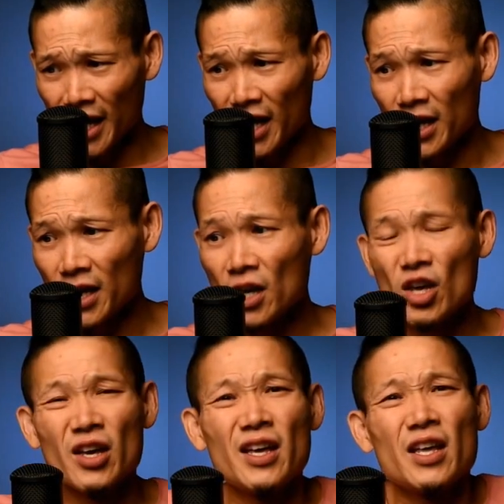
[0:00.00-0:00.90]
Okay.
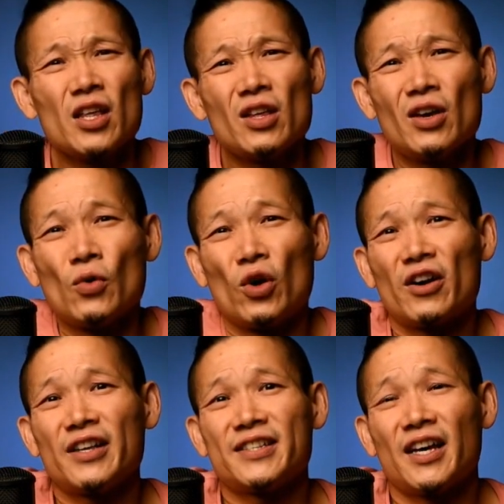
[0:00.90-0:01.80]
We
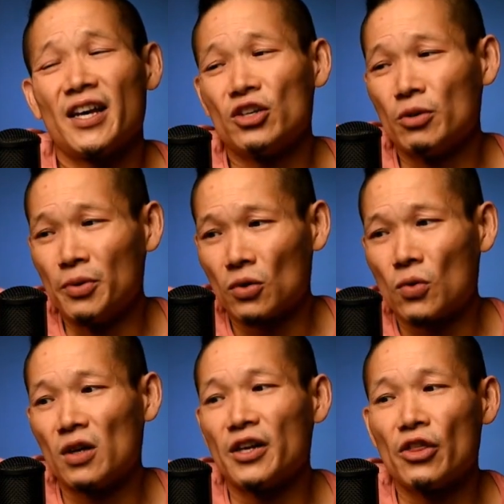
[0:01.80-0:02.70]
already said good build
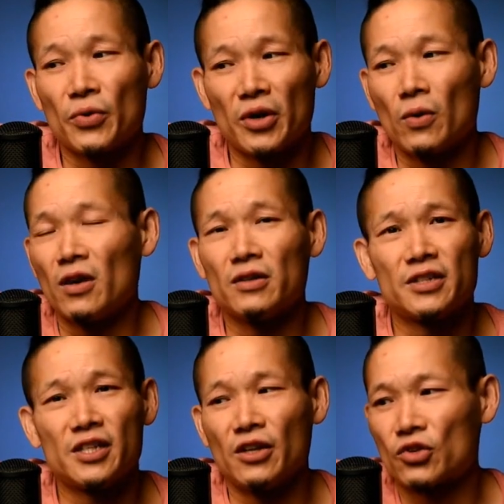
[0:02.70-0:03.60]
quality, 3-year
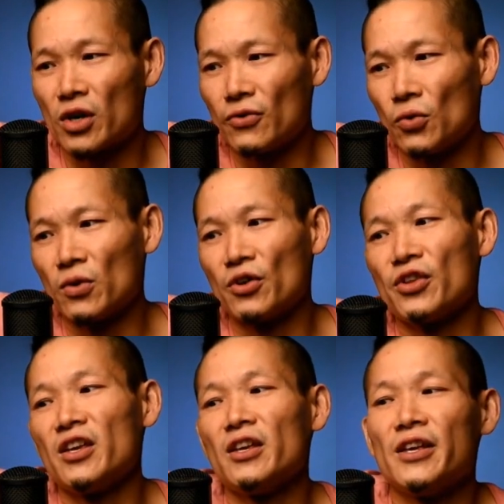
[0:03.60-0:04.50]
warranty, travel
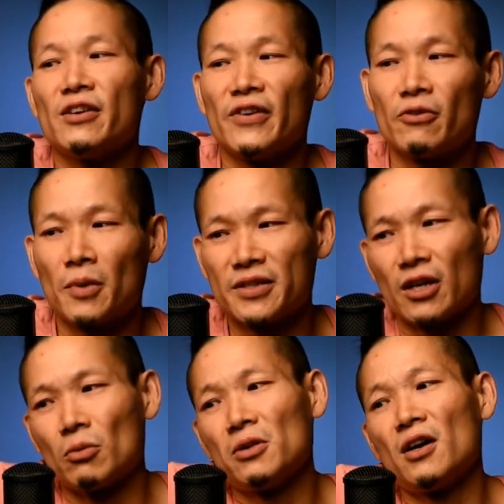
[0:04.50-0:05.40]
worthy, innovative
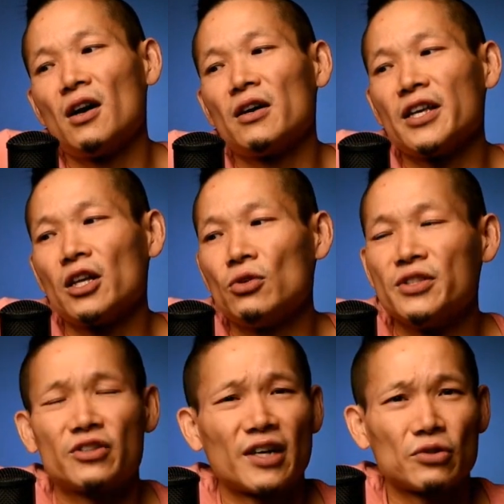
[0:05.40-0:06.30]
multi-angle plug,
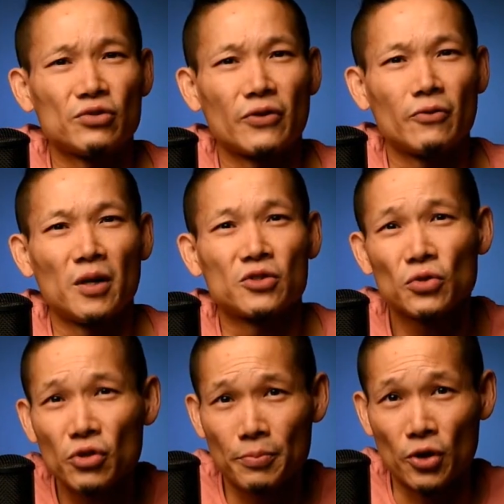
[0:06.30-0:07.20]
includes international travel plugs.
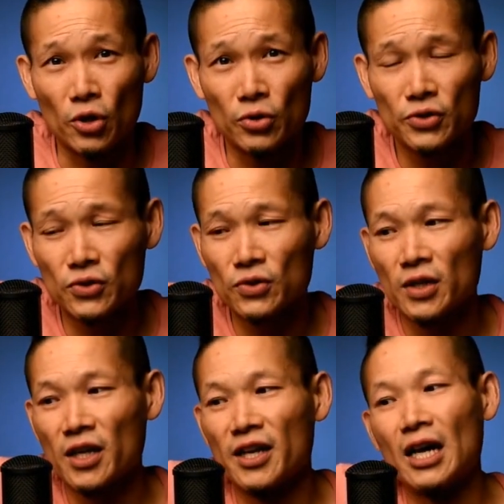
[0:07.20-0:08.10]
Those are the pros.
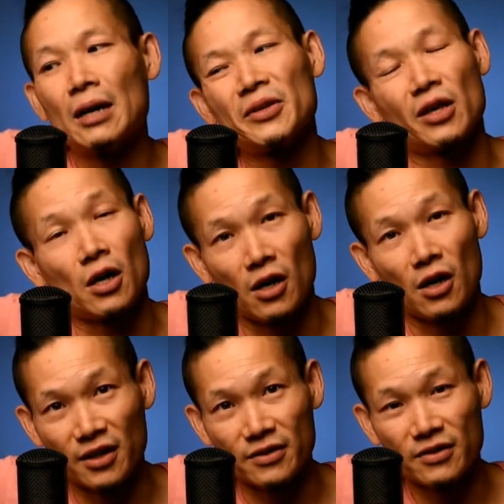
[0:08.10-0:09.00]
Now, how about the
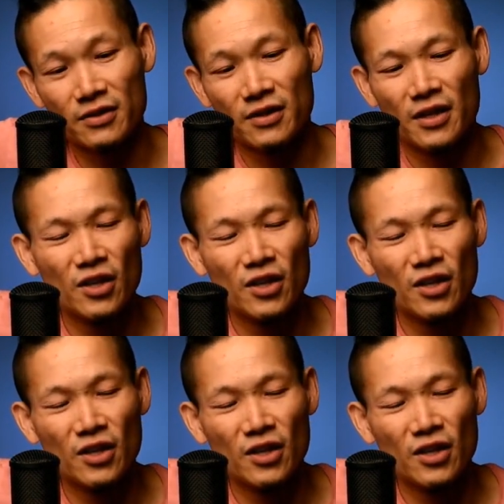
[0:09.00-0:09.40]
cons?